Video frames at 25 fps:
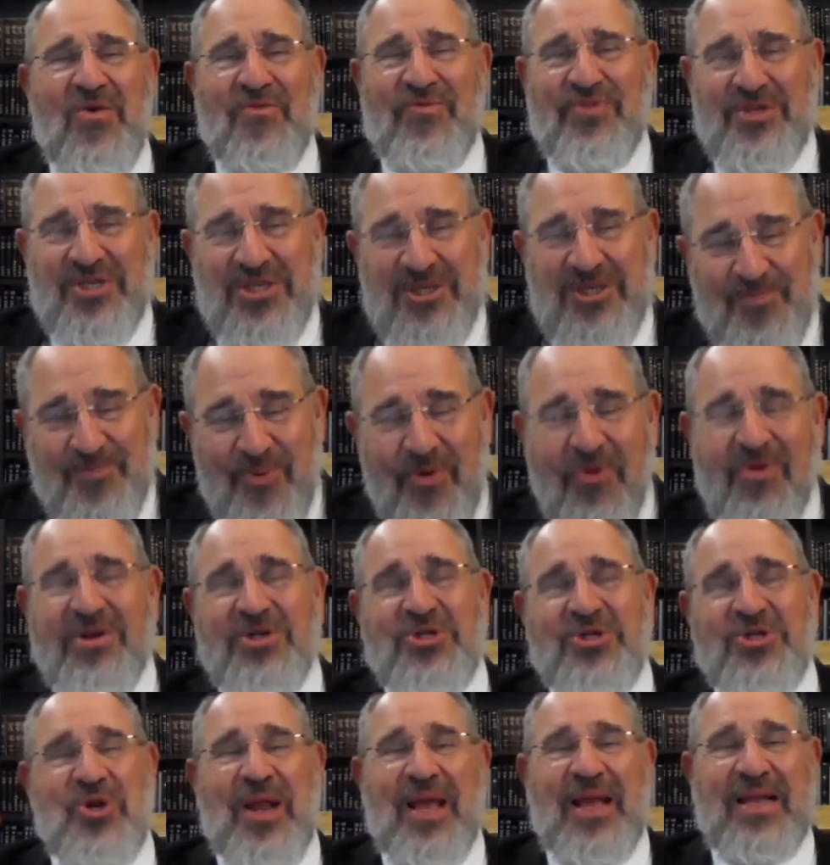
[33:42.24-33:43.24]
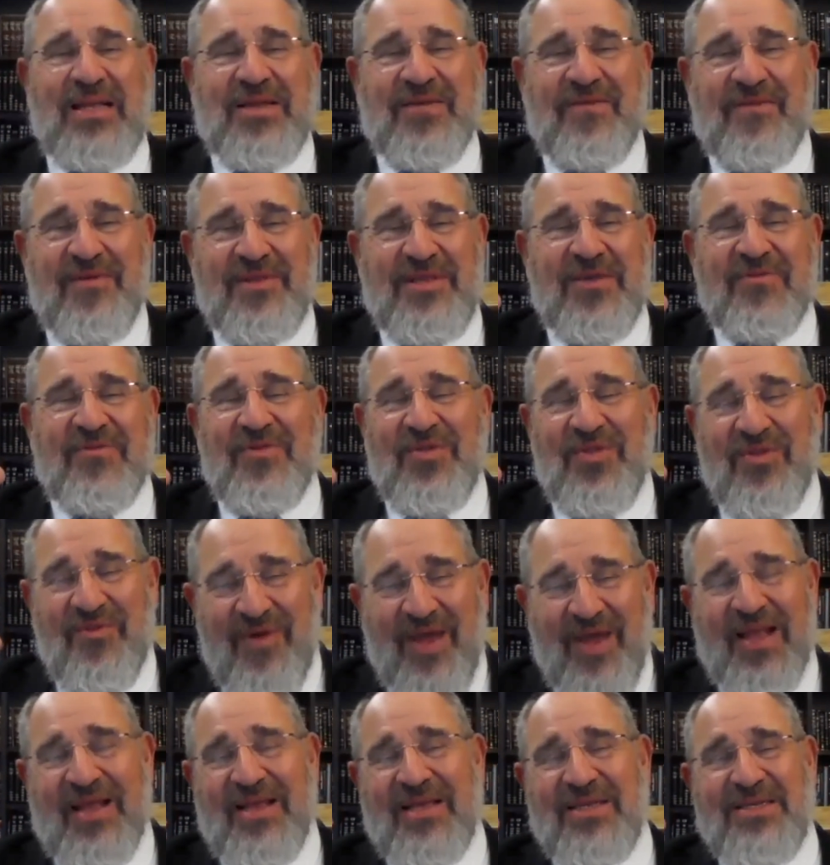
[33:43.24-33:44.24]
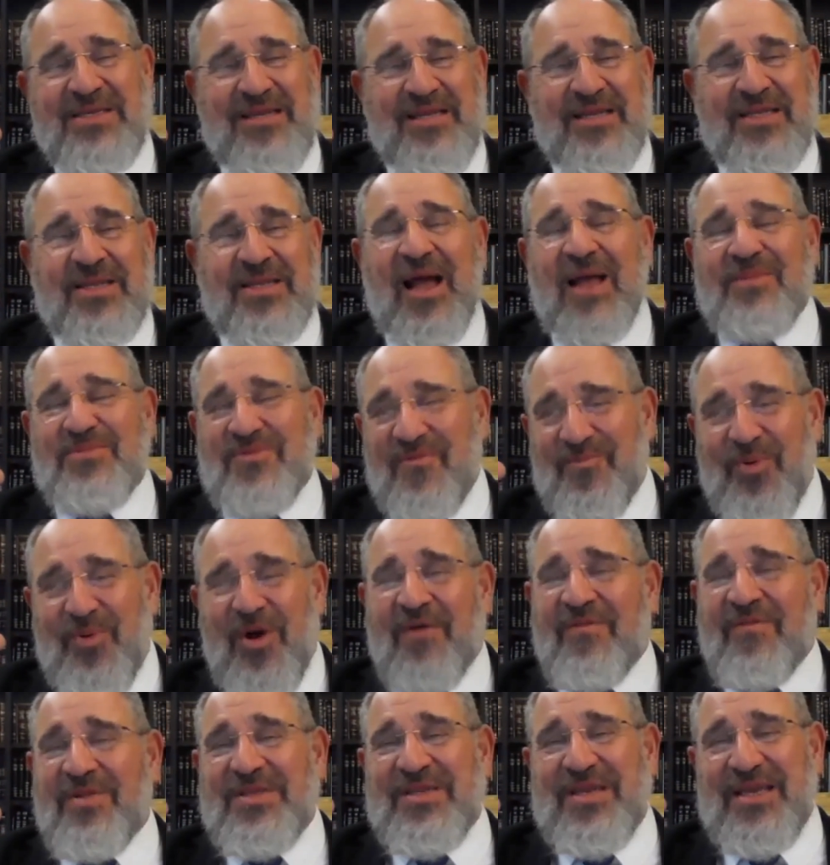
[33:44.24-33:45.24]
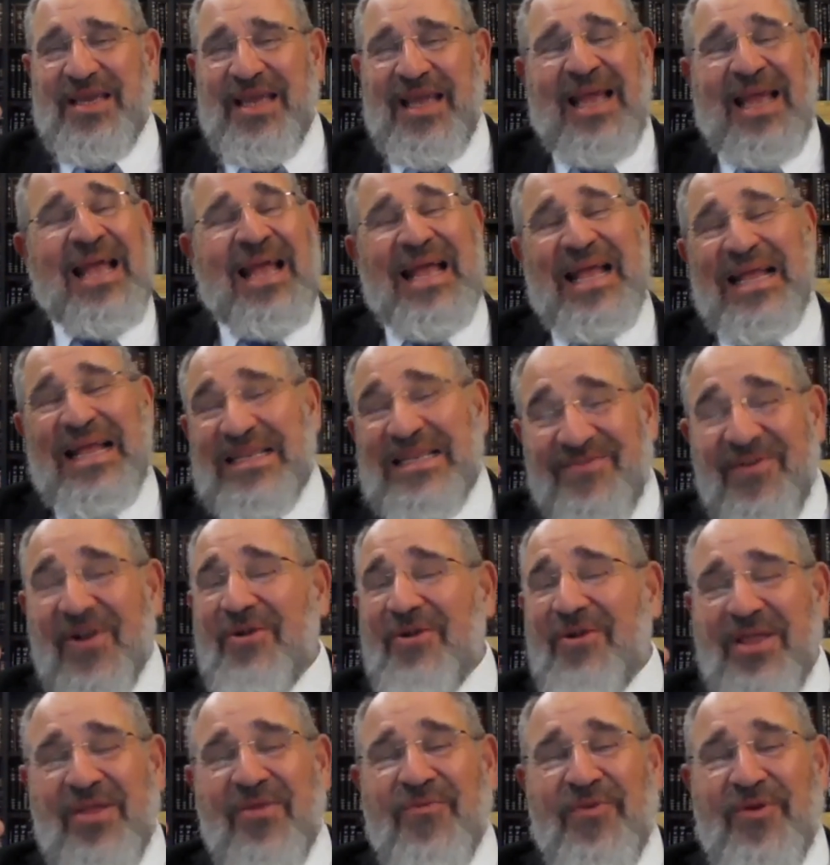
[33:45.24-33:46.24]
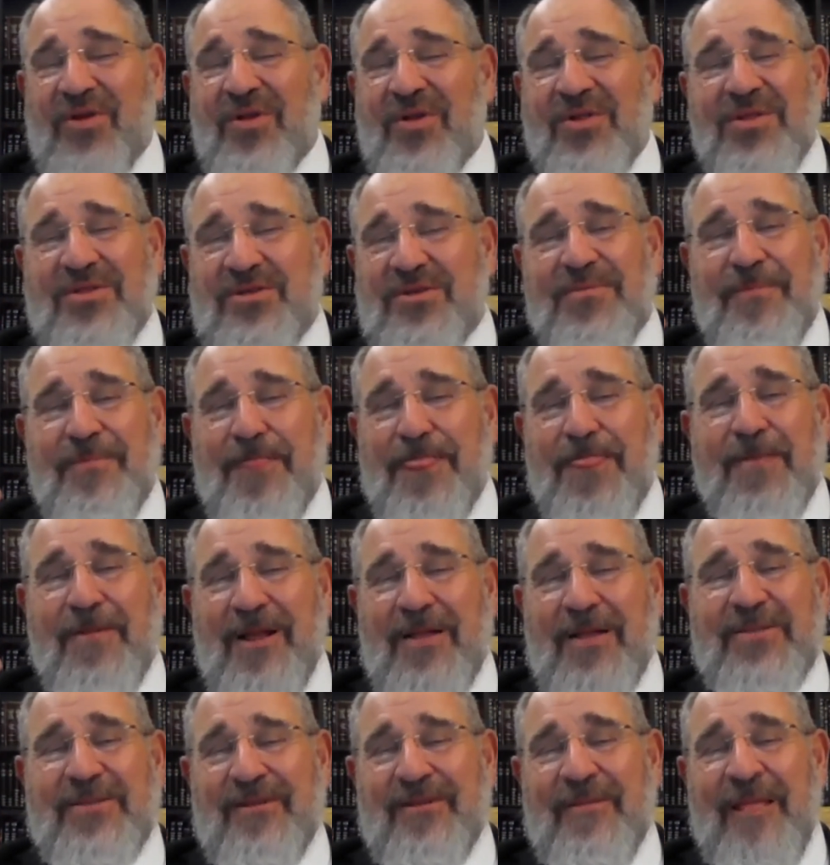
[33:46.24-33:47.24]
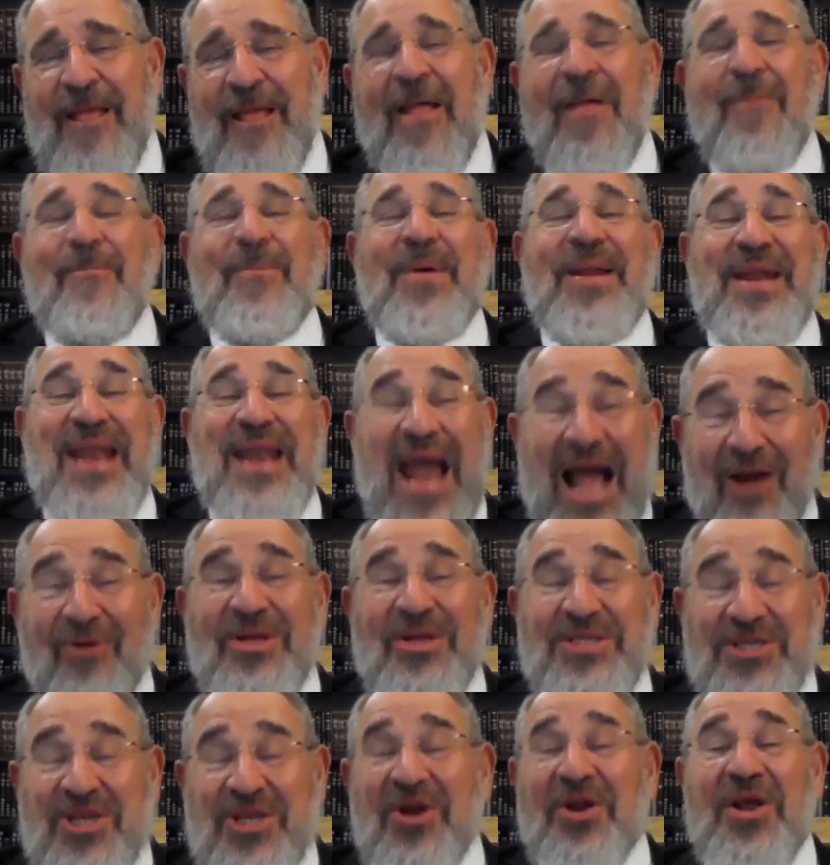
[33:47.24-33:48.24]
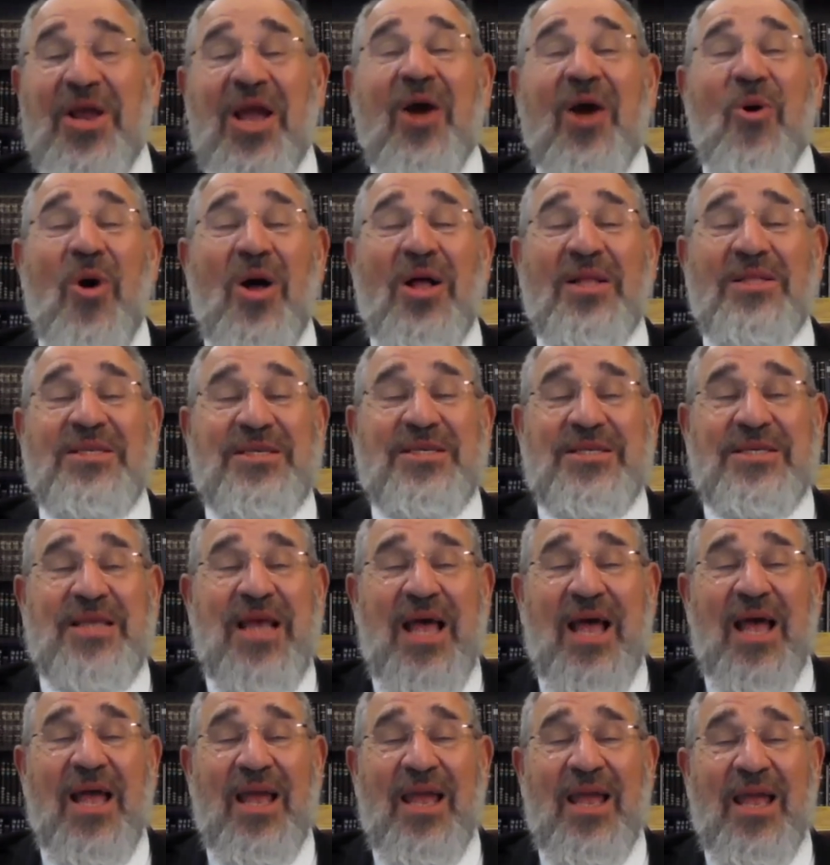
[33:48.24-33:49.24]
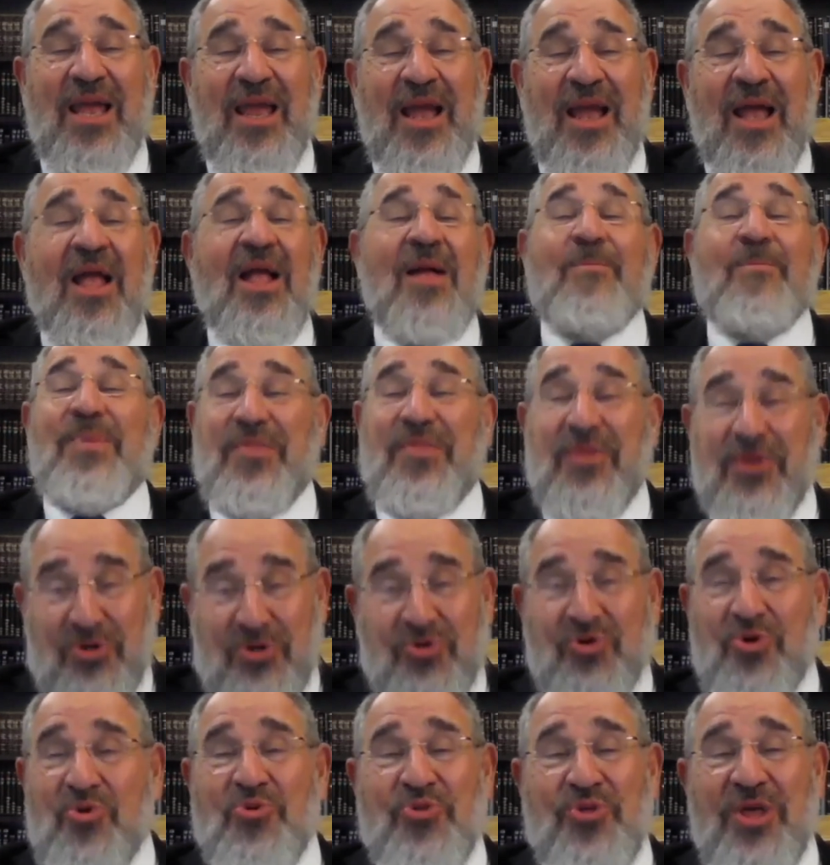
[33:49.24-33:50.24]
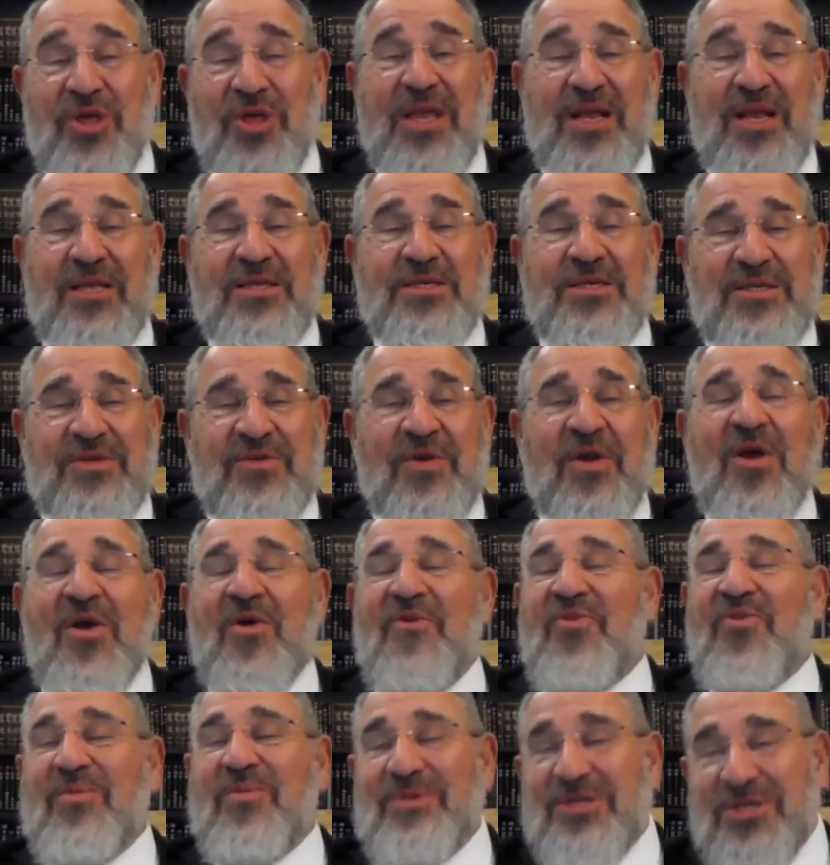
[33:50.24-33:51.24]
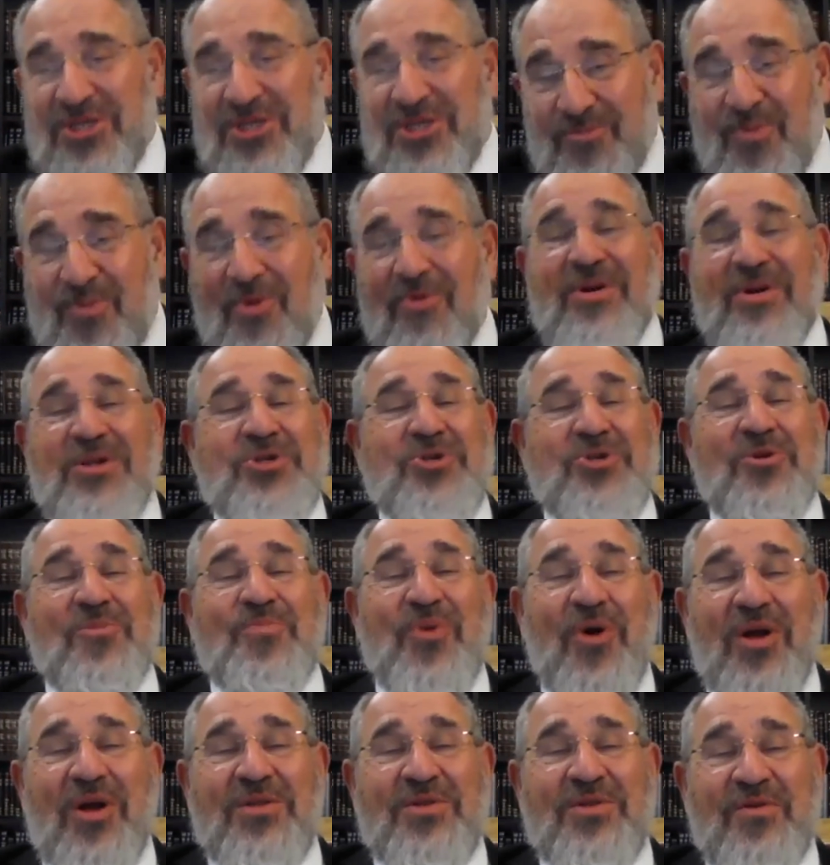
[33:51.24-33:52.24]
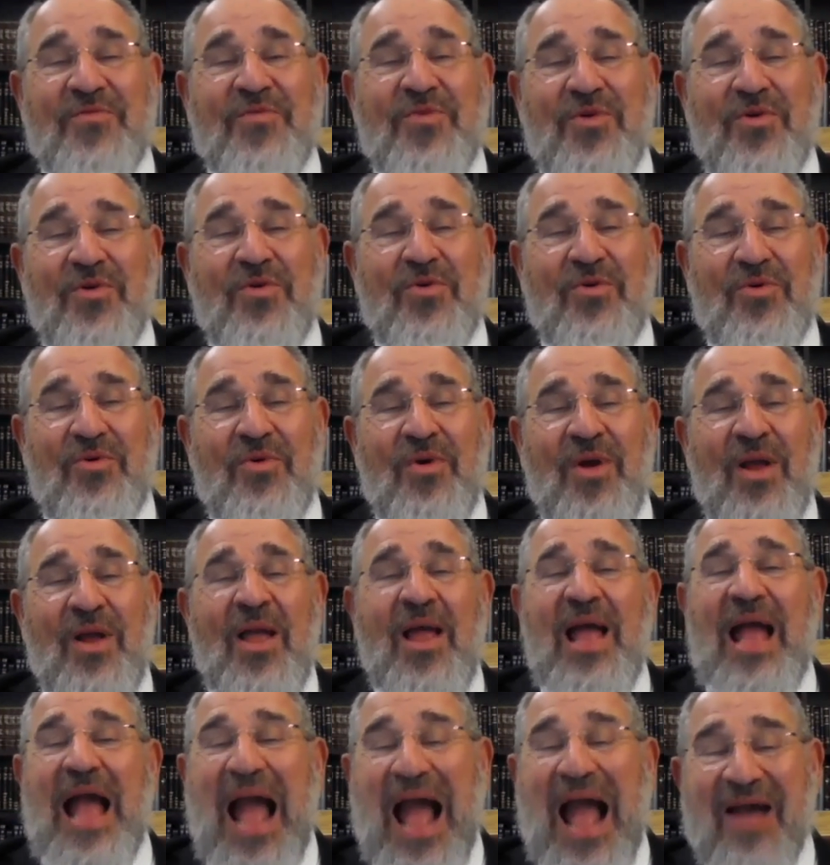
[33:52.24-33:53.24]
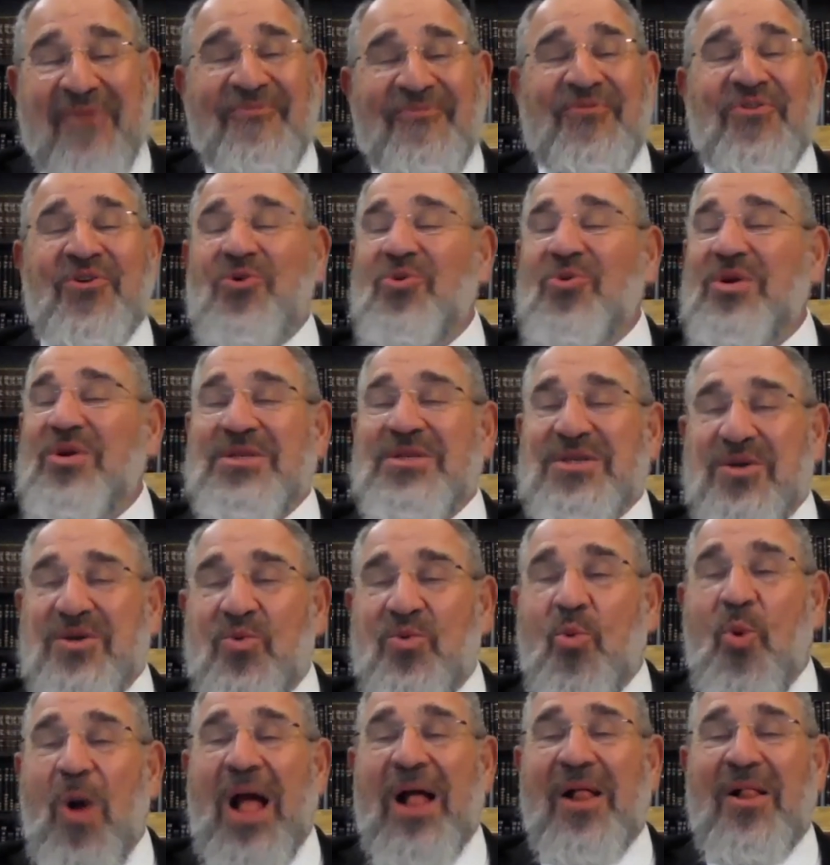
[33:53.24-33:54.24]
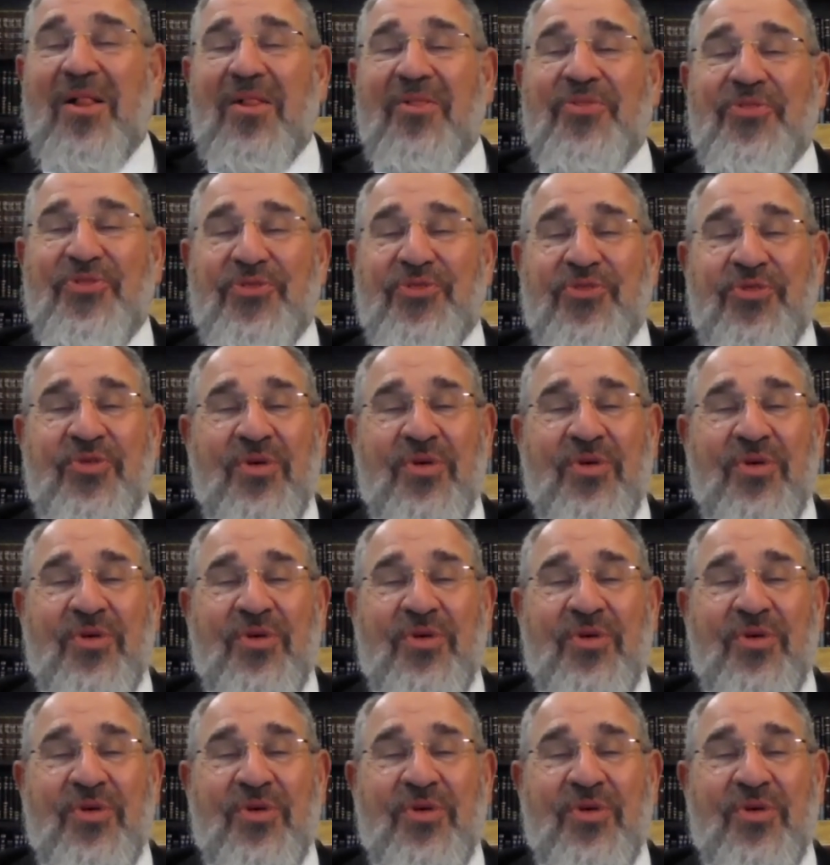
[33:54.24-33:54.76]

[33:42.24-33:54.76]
for spiritual activity, for dveikus in the times of poverty, is very difficult, right? But now he's going to go on to say, but the truth is, from a spiritual point of view, affluence and wealth